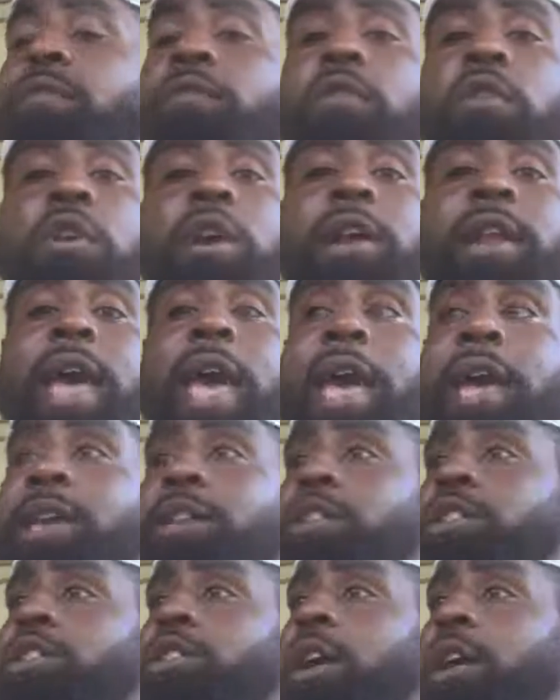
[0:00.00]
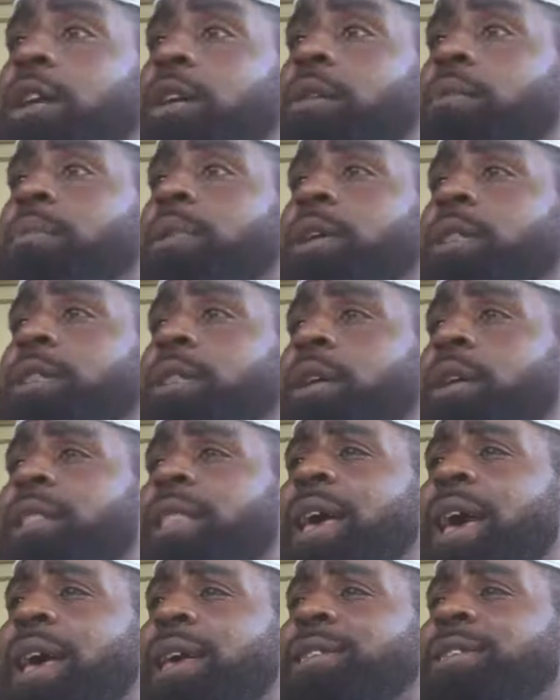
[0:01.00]
4-8 straight up in their
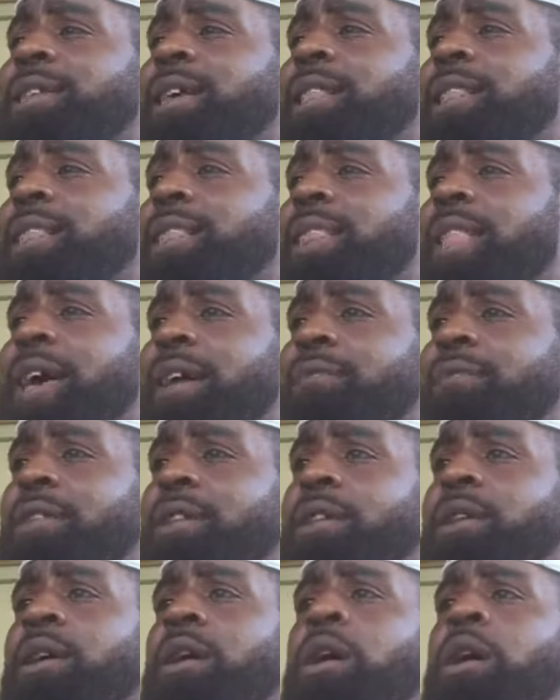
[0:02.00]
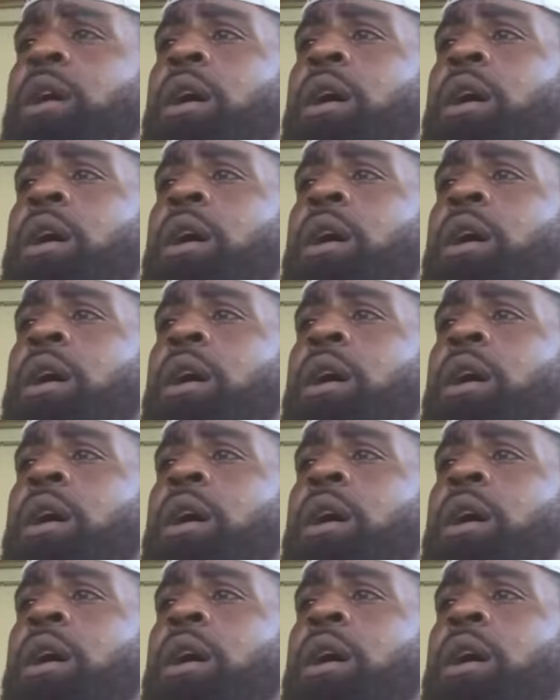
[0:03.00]
last 11,